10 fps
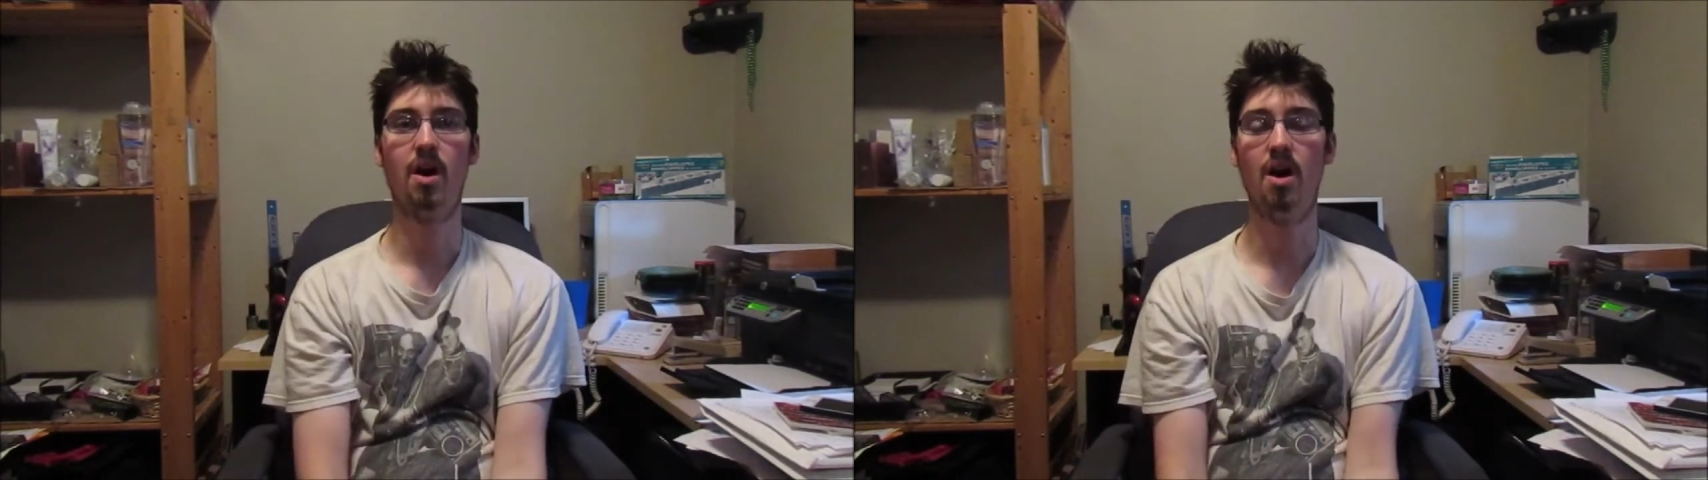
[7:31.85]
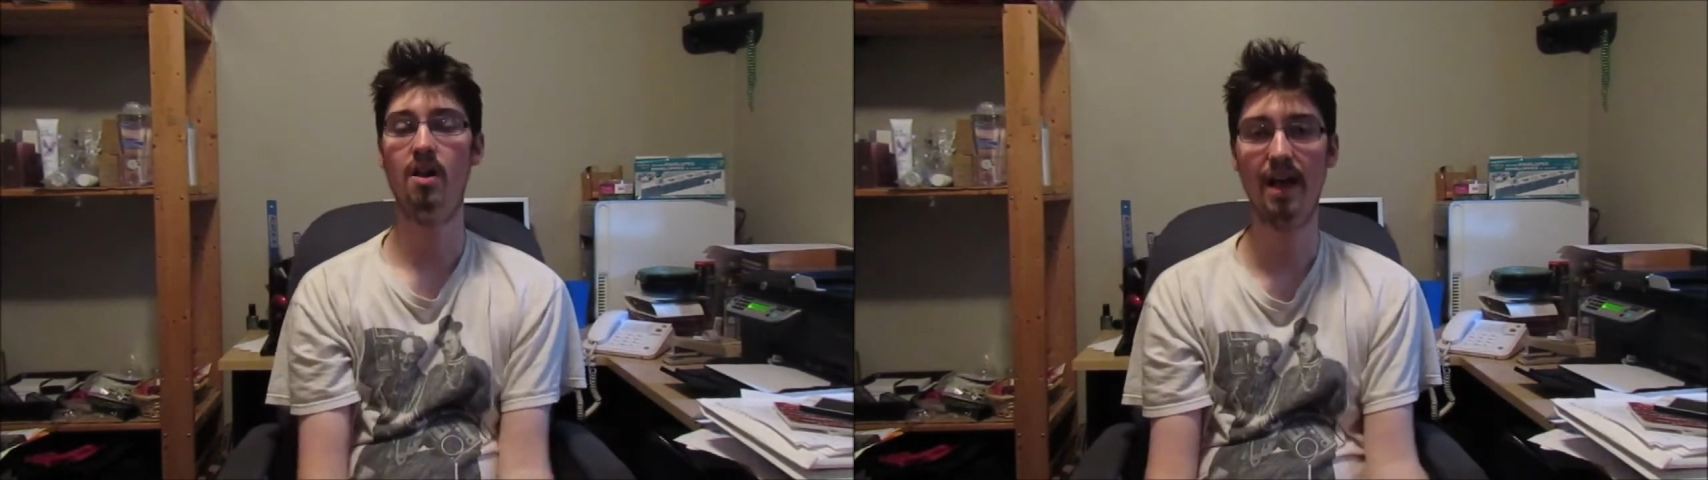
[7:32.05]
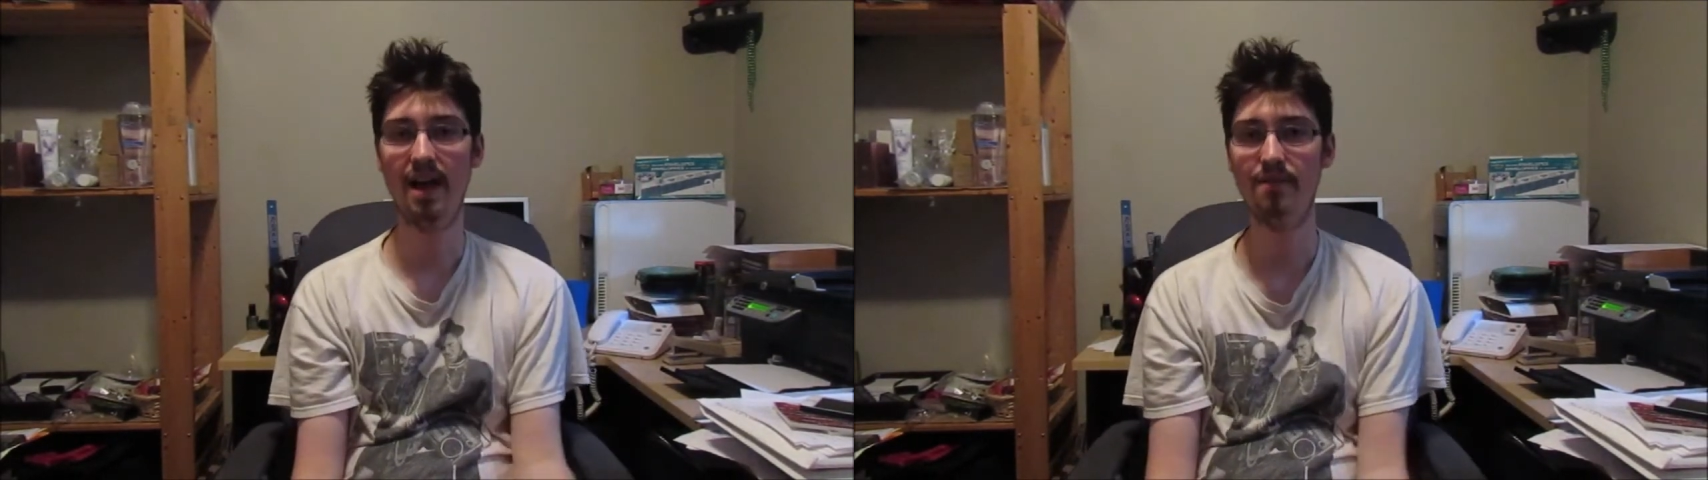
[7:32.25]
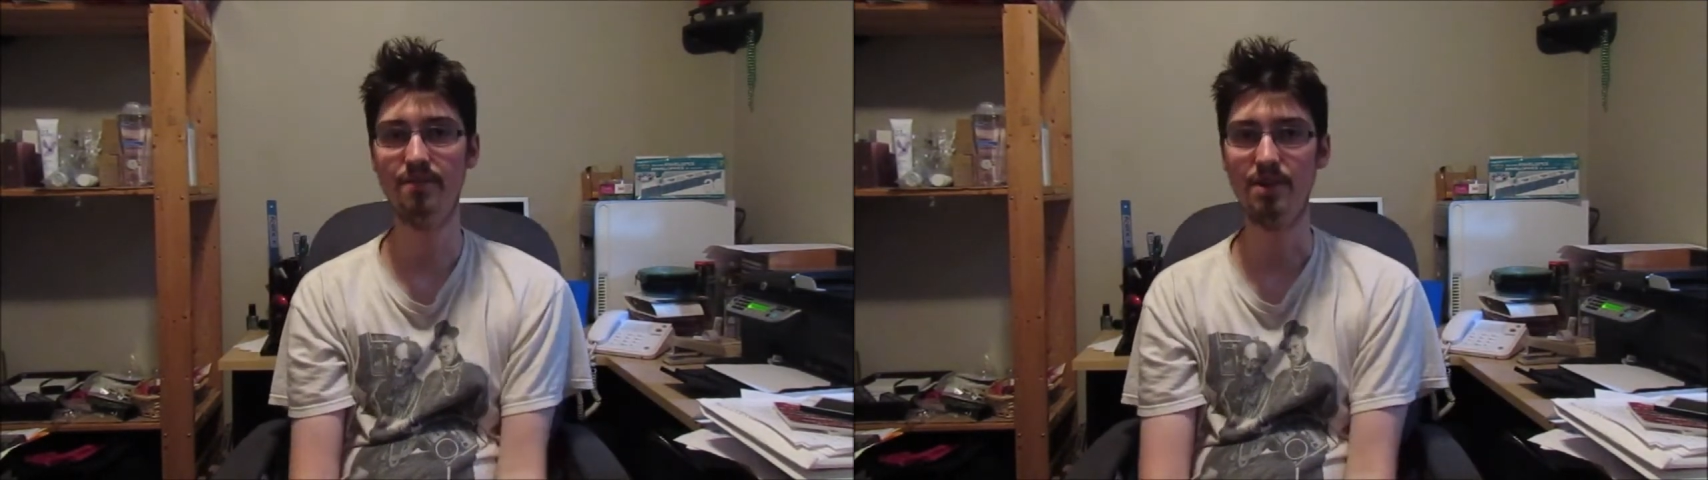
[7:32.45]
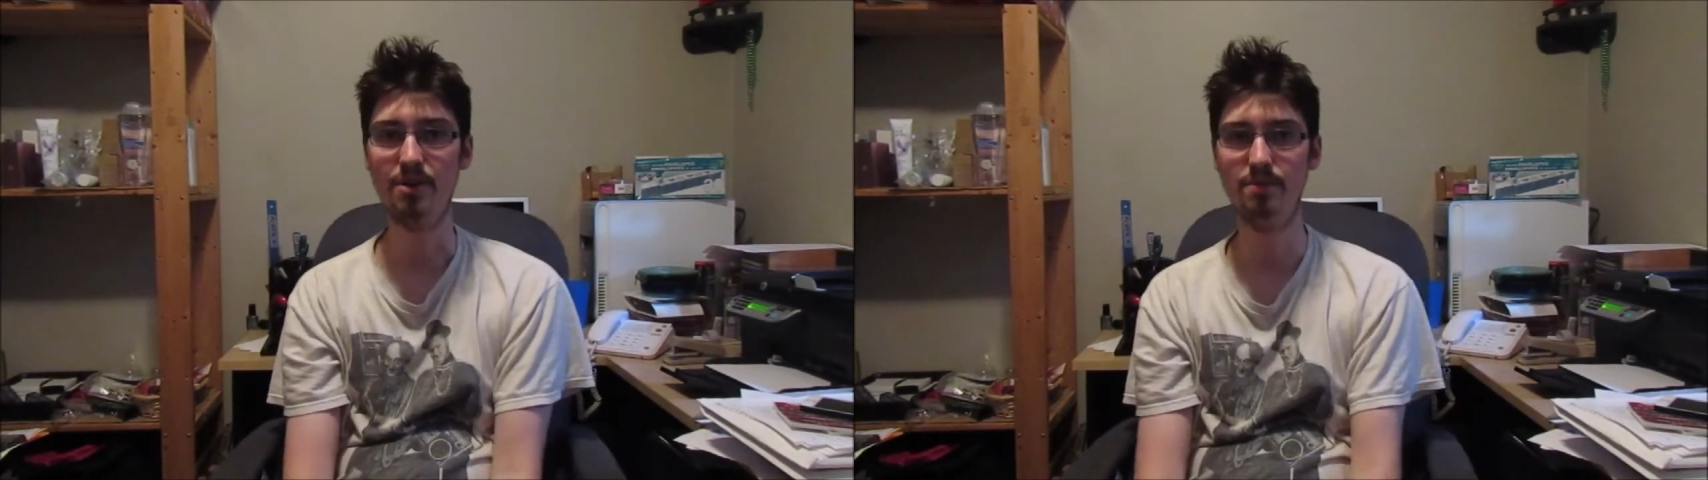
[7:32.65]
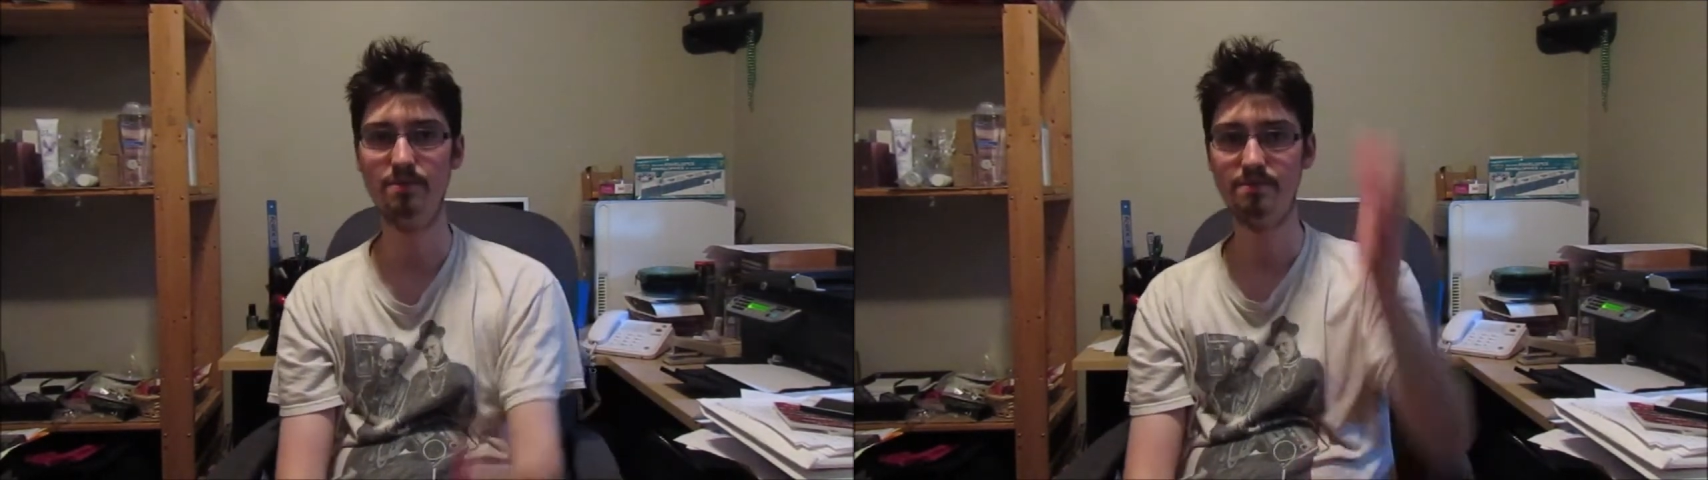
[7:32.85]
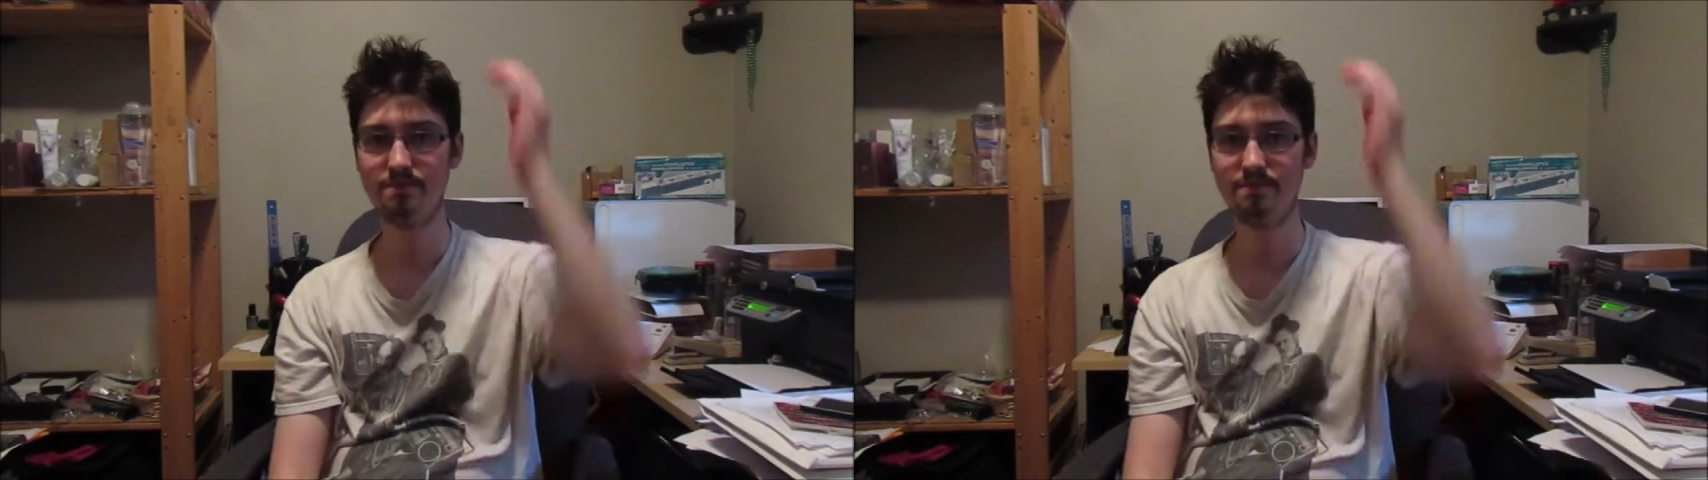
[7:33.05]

all I have for you.